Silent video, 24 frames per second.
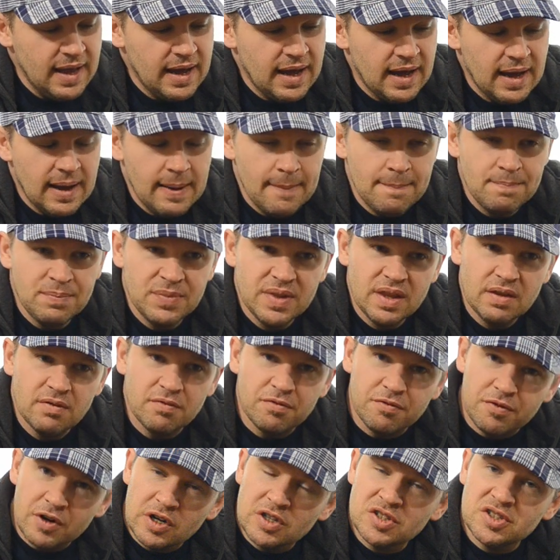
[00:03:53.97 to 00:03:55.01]
Um,
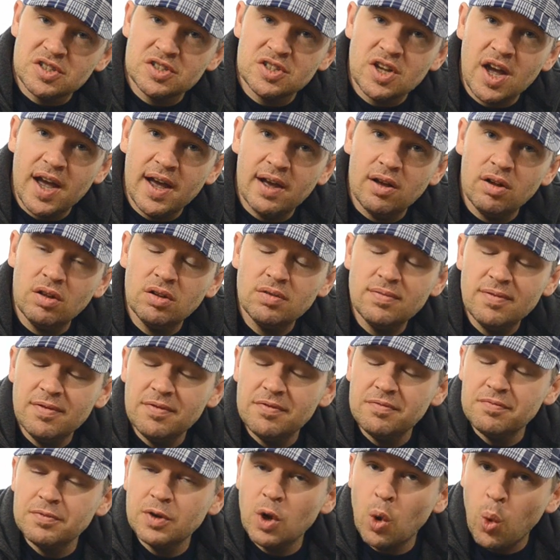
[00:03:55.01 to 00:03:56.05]
versatile,
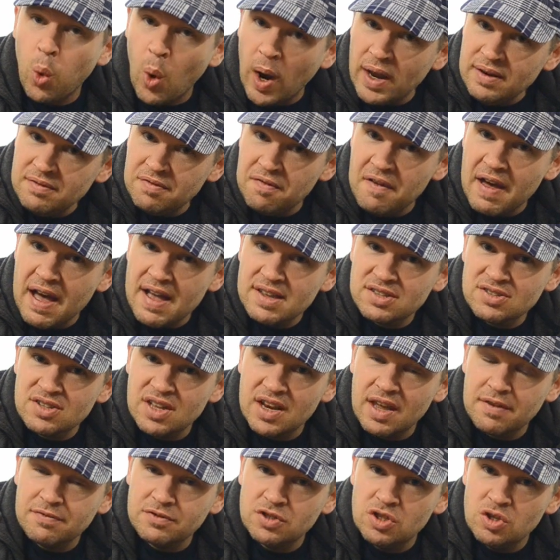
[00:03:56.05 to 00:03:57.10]
quite fast
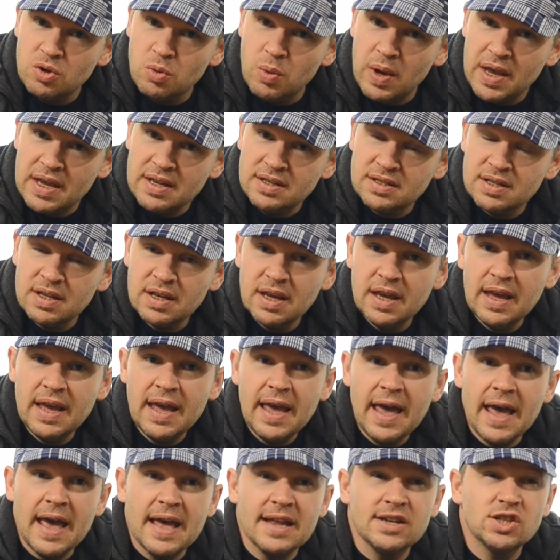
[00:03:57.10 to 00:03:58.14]
at f2.8,
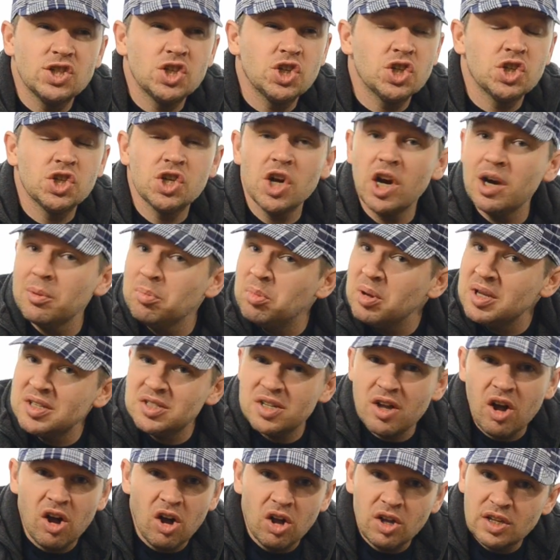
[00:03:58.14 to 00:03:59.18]
and sharp
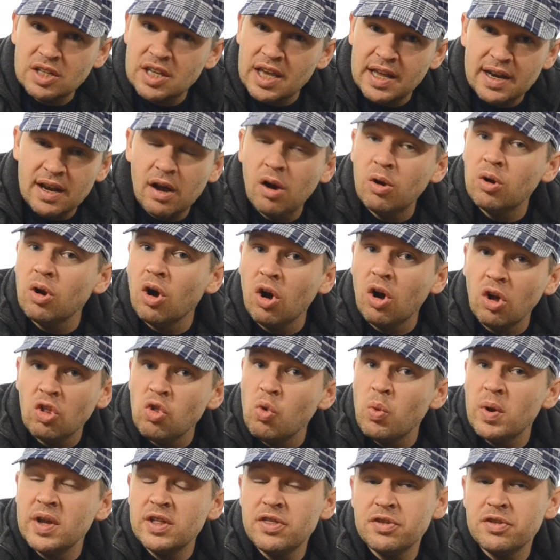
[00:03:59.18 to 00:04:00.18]
as all get out all the way